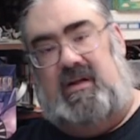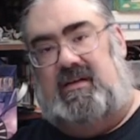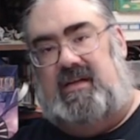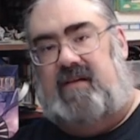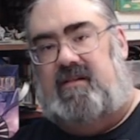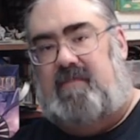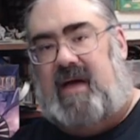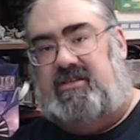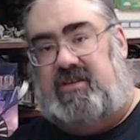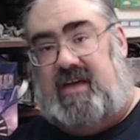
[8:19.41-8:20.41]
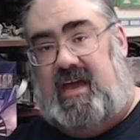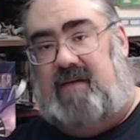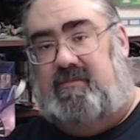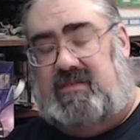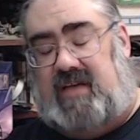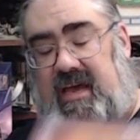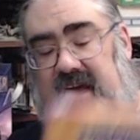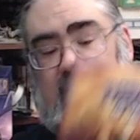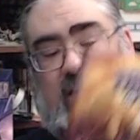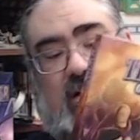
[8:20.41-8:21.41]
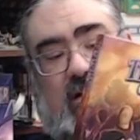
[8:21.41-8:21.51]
Daily Magic Games, a